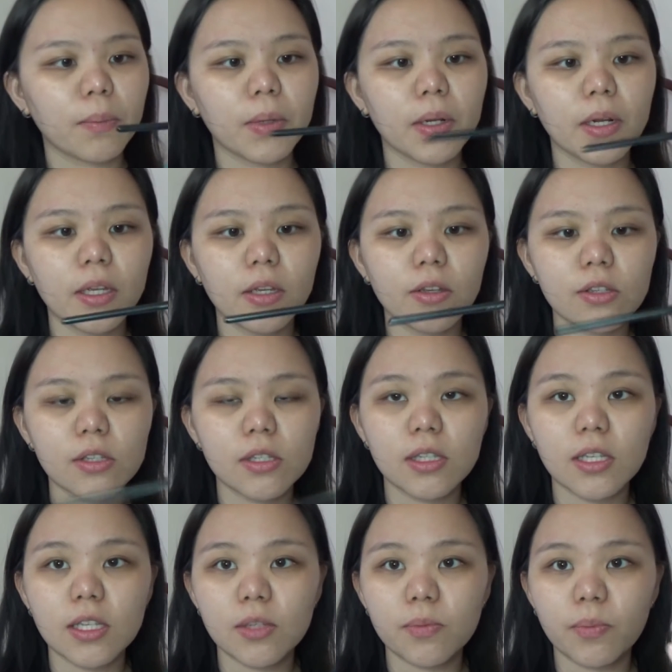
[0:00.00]
I'm gonna use
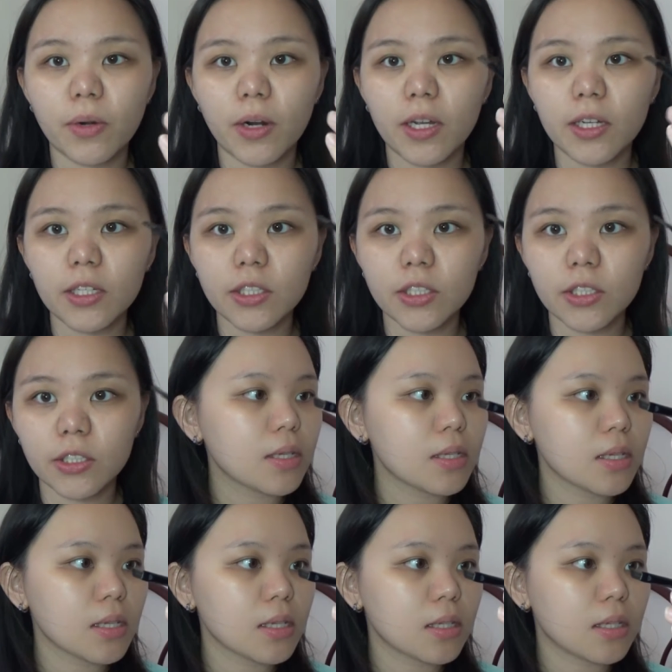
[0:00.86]
this brush.
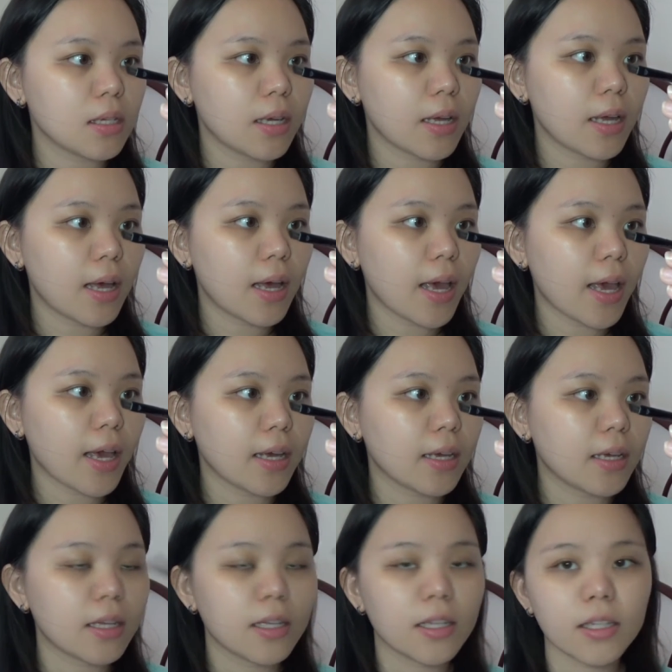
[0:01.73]
This is the
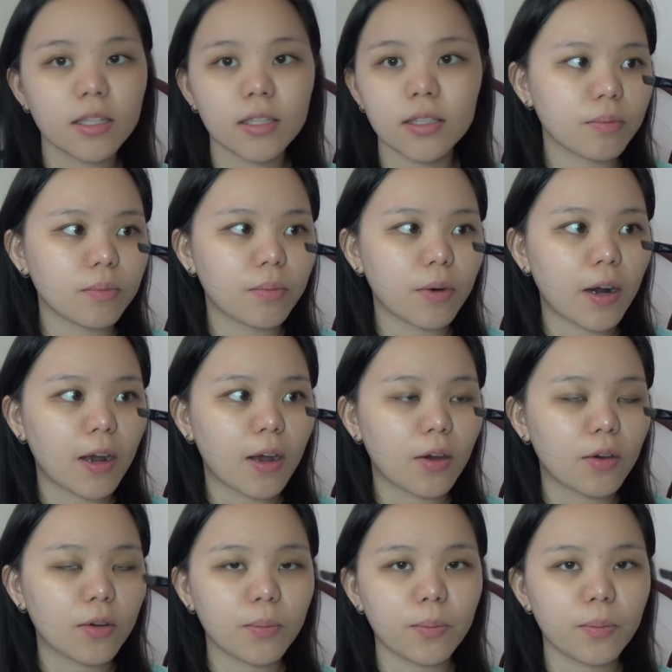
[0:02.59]
angle brow